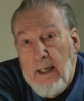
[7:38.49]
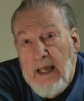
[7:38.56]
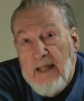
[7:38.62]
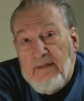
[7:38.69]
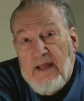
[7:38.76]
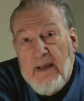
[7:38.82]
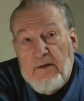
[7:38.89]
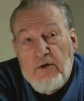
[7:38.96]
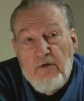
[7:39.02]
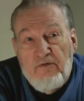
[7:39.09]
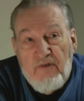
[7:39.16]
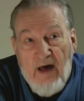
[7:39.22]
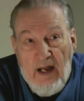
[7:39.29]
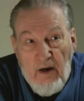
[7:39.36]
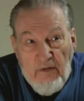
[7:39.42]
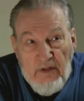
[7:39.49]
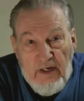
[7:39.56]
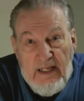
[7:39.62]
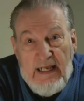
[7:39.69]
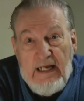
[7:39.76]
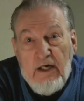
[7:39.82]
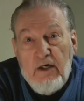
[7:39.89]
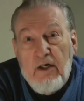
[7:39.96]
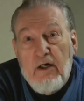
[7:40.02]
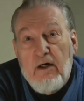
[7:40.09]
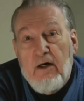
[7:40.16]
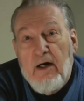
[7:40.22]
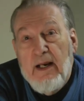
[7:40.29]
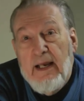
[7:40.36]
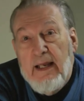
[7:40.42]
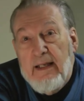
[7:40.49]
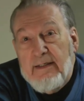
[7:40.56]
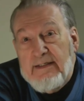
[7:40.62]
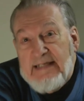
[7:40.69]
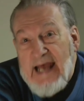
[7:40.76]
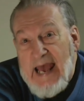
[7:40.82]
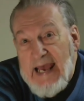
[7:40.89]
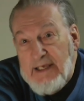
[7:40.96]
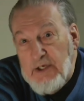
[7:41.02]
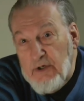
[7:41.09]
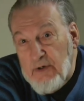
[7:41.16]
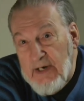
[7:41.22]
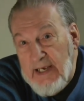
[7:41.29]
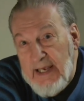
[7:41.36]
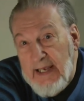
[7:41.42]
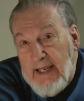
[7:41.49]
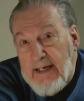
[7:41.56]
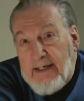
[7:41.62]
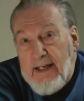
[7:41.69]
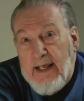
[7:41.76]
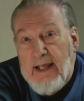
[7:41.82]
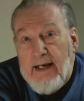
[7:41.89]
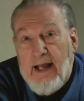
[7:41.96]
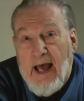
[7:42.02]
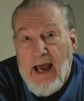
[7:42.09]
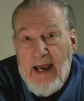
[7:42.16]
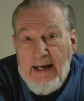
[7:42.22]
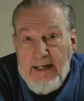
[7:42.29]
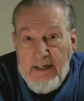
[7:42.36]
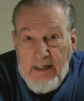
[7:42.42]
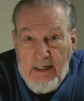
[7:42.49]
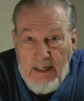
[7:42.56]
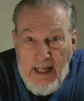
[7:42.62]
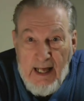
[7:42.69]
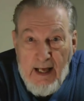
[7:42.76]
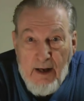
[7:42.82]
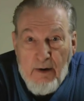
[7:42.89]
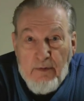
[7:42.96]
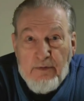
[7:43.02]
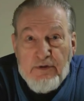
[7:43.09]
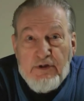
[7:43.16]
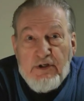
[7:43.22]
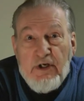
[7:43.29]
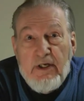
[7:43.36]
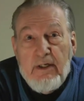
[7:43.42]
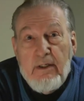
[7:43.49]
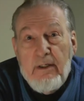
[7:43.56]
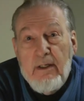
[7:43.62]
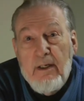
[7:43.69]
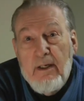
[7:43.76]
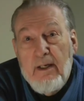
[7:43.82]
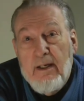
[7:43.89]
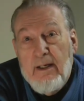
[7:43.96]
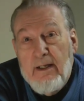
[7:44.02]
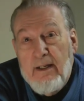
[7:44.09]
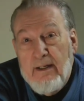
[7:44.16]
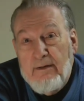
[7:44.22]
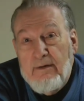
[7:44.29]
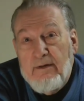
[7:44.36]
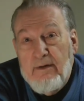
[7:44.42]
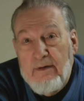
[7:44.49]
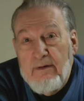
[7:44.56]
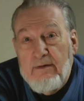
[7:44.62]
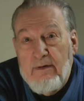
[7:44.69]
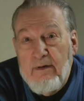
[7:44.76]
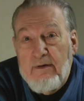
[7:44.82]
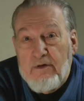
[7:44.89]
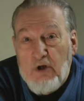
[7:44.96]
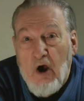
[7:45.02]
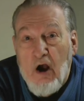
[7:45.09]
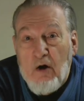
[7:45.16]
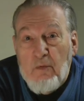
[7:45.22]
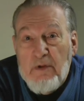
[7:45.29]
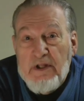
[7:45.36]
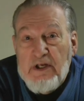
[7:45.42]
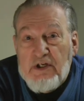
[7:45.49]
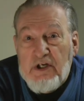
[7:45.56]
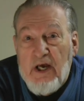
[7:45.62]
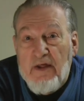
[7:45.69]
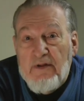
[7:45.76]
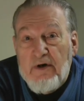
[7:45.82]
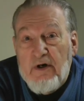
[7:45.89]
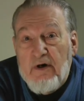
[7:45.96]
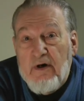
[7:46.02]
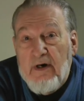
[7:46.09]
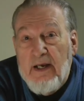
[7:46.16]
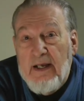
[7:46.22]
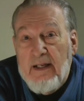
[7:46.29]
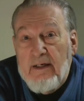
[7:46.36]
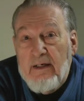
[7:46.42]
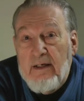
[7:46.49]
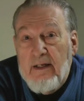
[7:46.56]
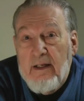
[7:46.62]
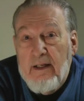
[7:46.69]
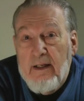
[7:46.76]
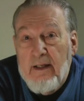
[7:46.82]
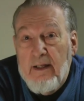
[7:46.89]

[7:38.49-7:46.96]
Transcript: And they do follow the leader and tag your it and hide in clouds and talk with each other and